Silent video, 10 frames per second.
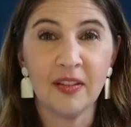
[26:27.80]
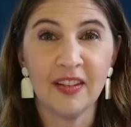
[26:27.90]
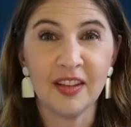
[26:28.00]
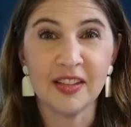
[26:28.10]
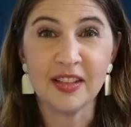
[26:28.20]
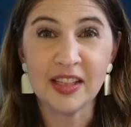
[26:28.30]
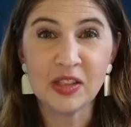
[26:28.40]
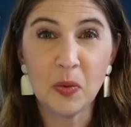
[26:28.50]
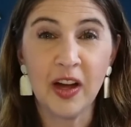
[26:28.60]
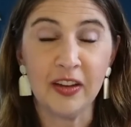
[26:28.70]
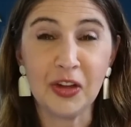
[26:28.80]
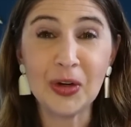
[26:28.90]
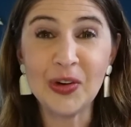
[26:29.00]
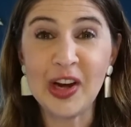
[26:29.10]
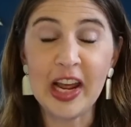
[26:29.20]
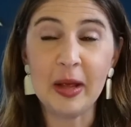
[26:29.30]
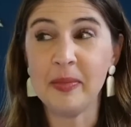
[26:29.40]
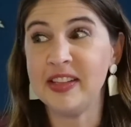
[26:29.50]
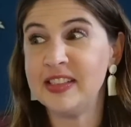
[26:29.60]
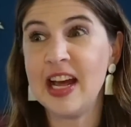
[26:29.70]
Because guess what? Your name
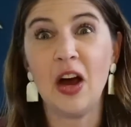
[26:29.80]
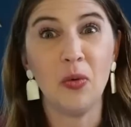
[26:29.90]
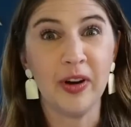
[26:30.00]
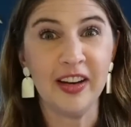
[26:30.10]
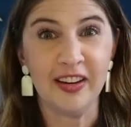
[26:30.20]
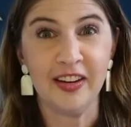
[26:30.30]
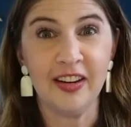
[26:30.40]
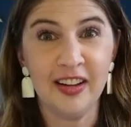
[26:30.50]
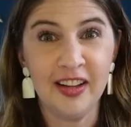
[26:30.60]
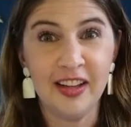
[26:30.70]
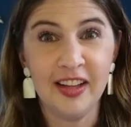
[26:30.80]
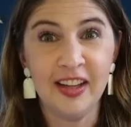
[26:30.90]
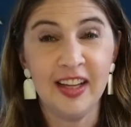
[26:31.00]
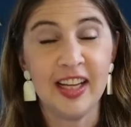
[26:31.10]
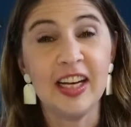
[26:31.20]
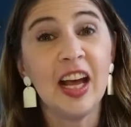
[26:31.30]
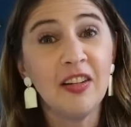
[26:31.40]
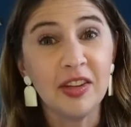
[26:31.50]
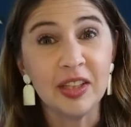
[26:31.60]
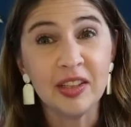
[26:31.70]
is now written in
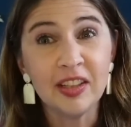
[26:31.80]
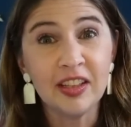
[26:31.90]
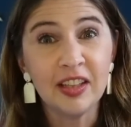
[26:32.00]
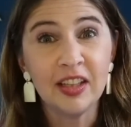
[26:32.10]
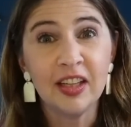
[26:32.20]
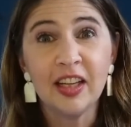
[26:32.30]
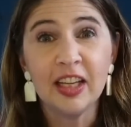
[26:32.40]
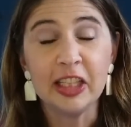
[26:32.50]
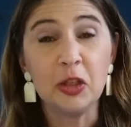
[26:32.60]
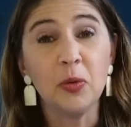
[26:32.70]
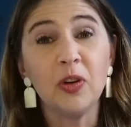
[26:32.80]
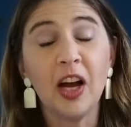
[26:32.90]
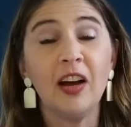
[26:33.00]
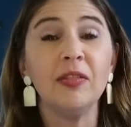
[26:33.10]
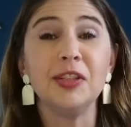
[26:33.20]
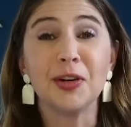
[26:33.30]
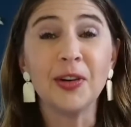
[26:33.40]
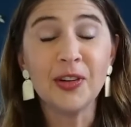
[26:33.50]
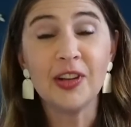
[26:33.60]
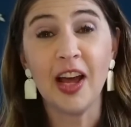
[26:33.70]
heaven, and you will have
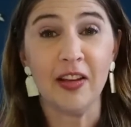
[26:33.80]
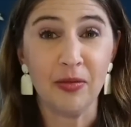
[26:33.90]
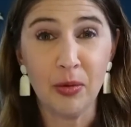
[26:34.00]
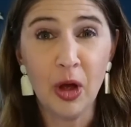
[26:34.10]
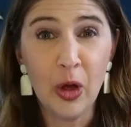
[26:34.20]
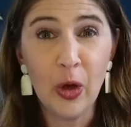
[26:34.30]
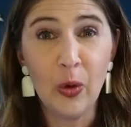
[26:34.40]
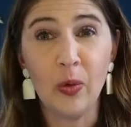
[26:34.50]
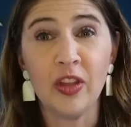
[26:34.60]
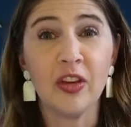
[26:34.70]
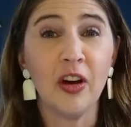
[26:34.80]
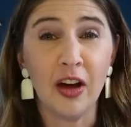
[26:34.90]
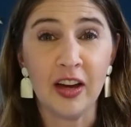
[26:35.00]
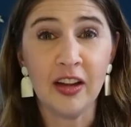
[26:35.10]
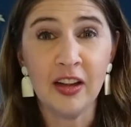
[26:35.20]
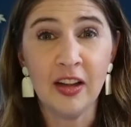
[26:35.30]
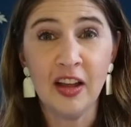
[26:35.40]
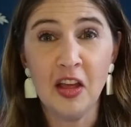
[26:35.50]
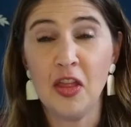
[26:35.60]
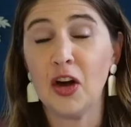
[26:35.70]
eternal life with God.
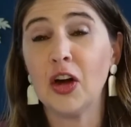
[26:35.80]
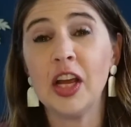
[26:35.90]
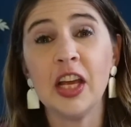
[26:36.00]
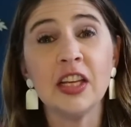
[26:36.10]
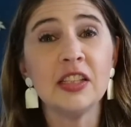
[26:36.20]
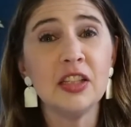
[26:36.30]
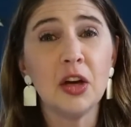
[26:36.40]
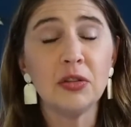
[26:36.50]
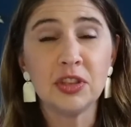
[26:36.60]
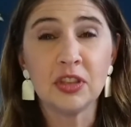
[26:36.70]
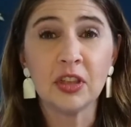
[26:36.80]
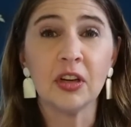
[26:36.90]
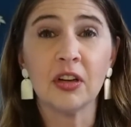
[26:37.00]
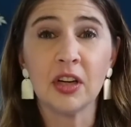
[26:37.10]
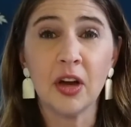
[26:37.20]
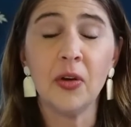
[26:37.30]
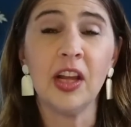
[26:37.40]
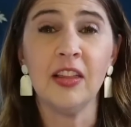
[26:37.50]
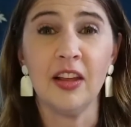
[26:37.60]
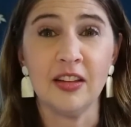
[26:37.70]
There is no sugar
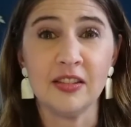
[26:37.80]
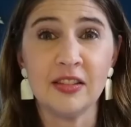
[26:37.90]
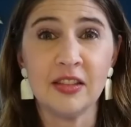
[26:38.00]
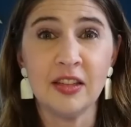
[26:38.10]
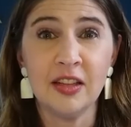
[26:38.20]
coating this.